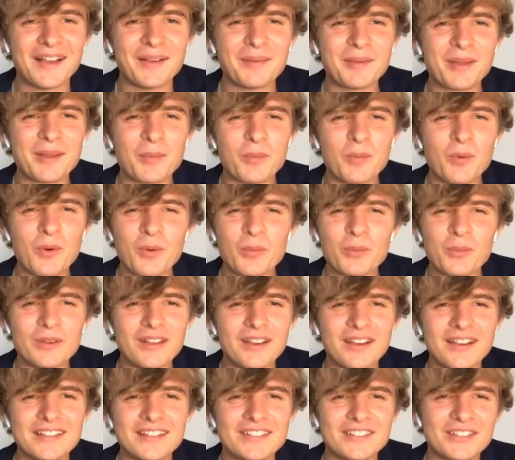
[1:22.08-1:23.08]
I'm like, what
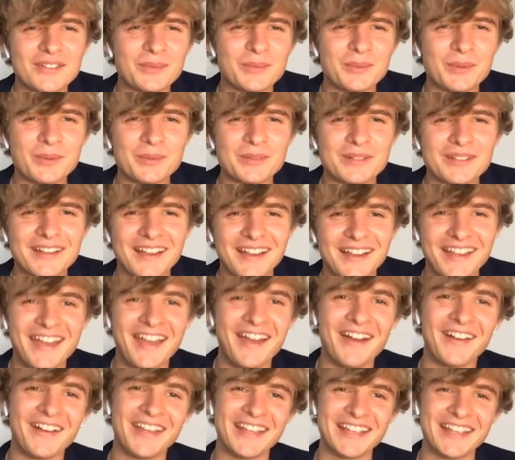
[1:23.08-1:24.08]
would I do? What would
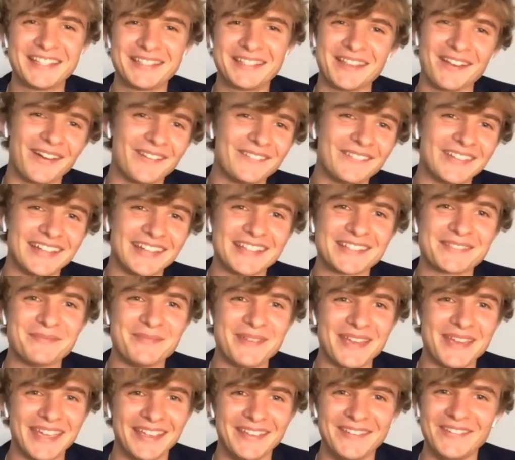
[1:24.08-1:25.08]
I? I mean, it's
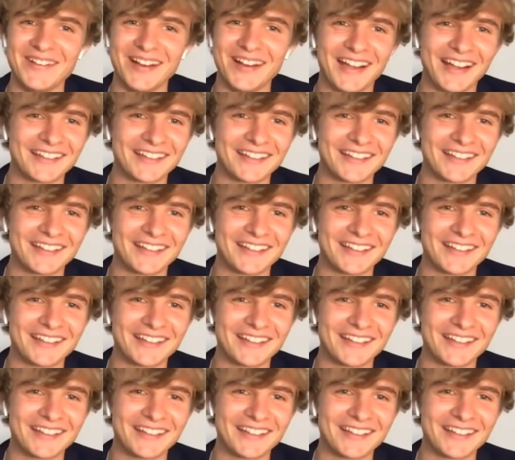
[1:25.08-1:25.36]
me.